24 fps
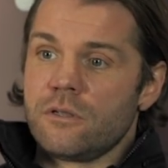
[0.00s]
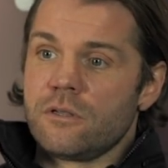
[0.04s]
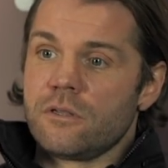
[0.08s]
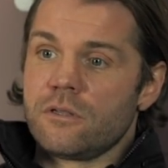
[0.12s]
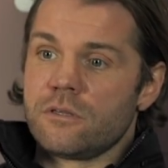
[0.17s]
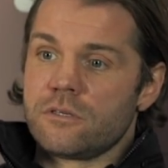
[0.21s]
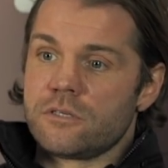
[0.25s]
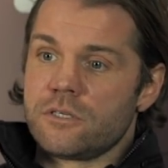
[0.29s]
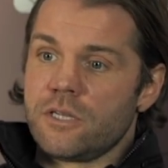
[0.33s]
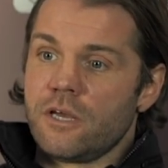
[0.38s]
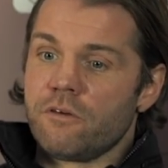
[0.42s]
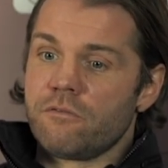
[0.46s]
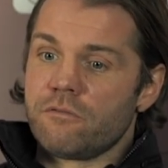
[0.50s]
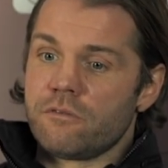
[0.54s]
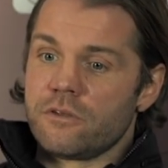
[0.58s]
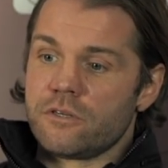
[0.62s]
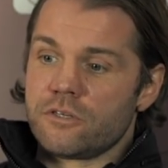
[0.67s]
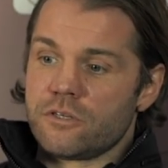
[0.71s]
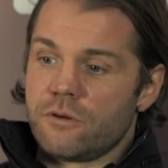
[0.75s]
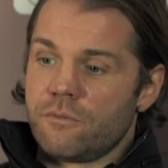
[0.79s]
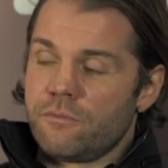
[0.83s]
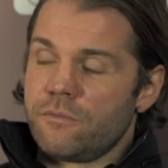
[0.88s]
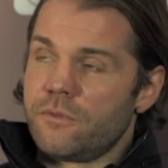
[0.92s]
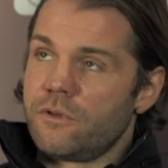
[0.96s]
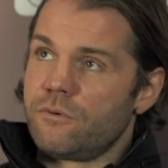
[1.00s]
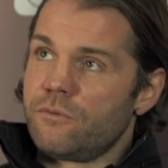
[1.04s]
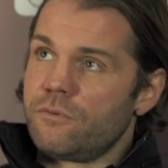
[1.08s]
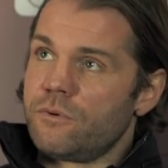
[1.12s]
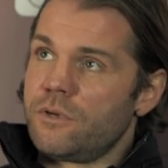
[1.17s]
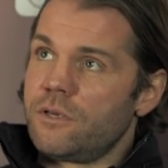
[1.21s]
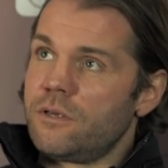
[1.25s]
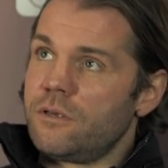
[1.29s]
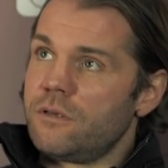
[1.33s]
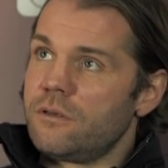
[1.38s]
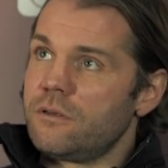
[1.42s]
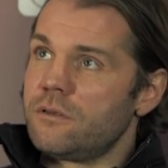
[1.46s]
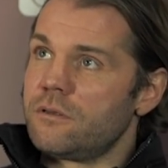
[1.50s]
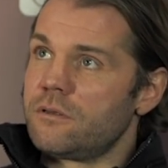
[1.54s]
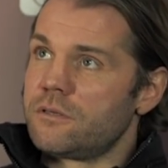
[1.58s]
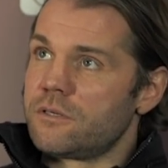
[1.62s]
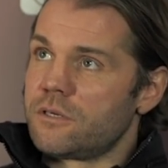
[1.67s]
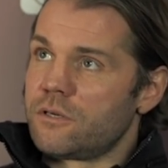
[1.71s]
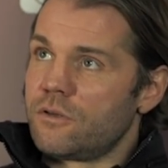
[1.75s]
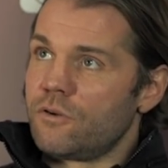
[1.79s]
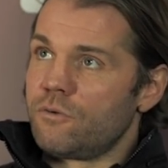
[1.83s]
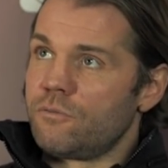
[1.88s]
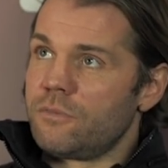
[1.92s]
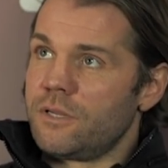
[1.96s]
it's definitely something that we as a
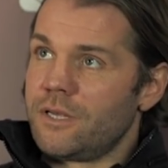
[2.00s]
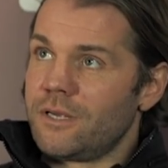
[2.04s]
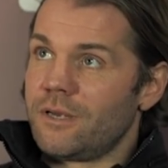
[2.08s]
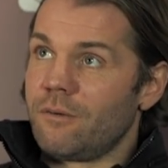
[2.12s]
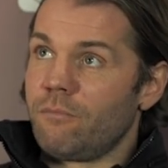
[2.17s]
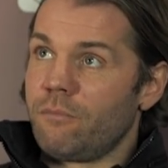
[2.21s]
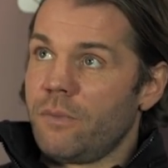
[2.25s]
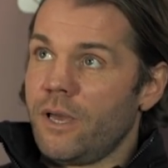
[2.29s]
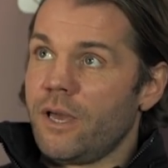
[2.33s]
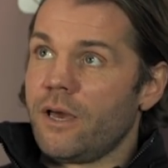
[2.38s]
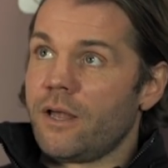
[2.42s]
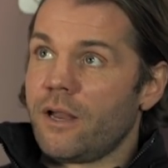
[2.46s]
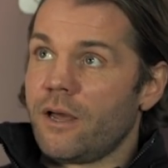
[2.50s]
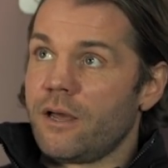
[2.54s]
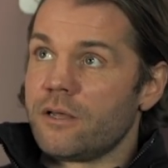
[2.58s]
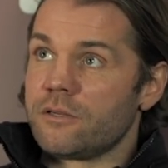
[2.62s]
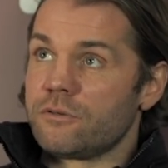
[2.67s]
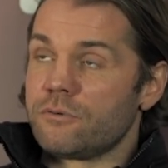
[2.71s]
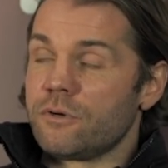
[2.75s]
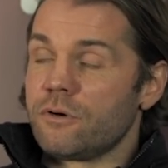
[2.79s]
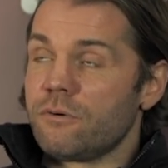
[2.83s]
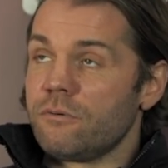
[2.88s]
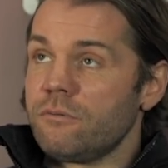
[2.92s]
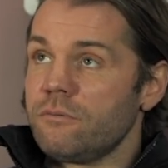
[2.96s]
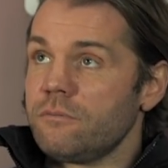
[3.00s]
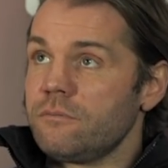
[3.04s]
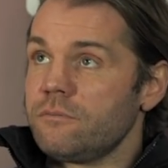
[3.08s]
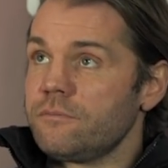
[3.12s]
group need to get better at as well.